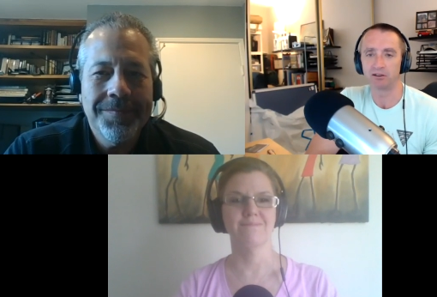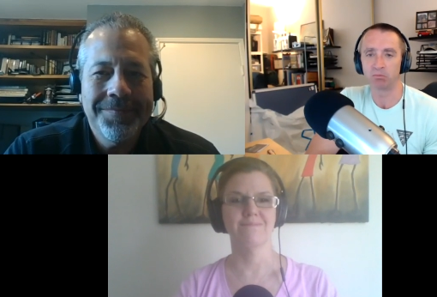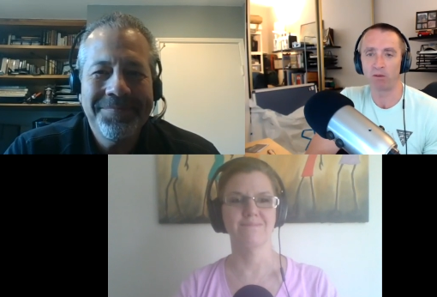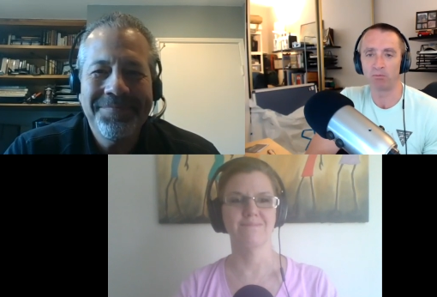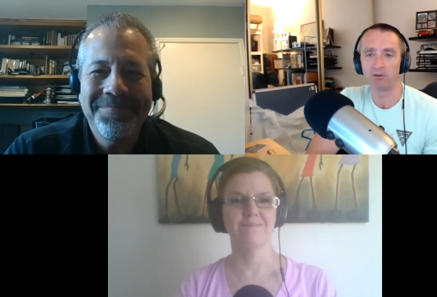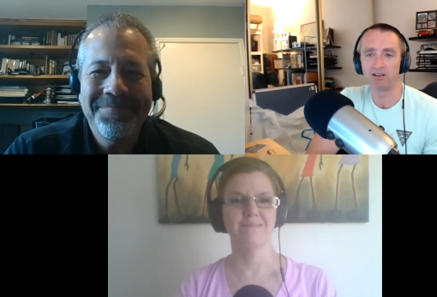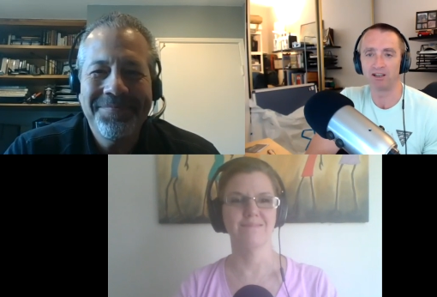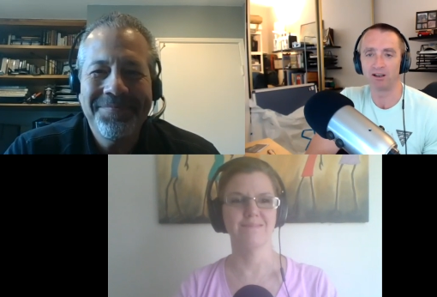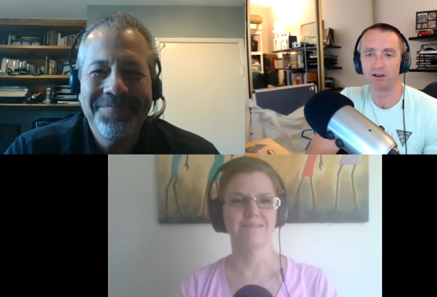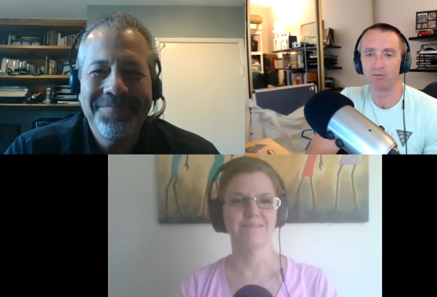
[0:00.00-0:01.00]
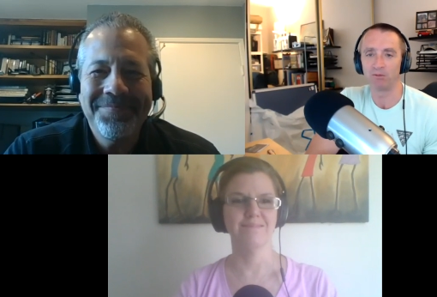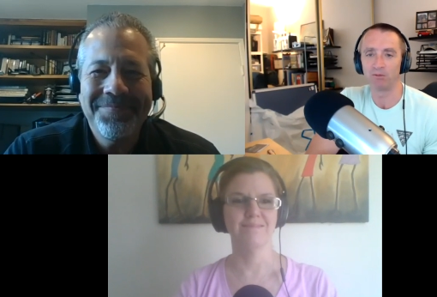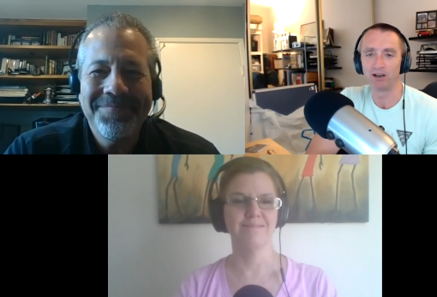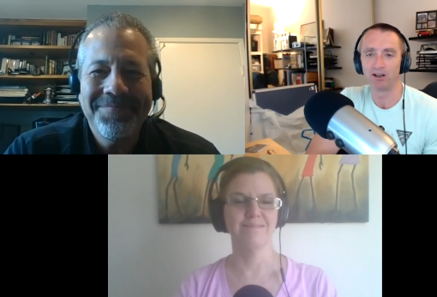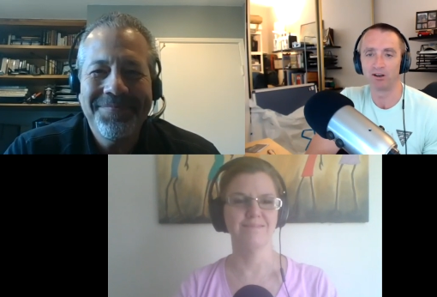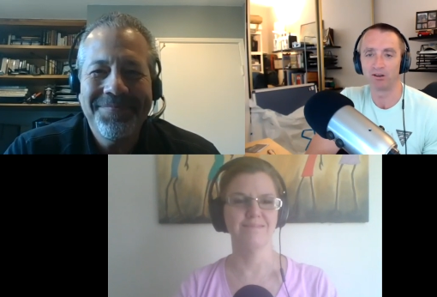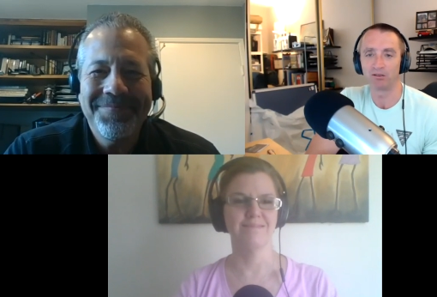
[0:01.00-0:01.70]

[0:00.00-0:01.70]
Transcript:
Speaker 1: popped in here a minute ago,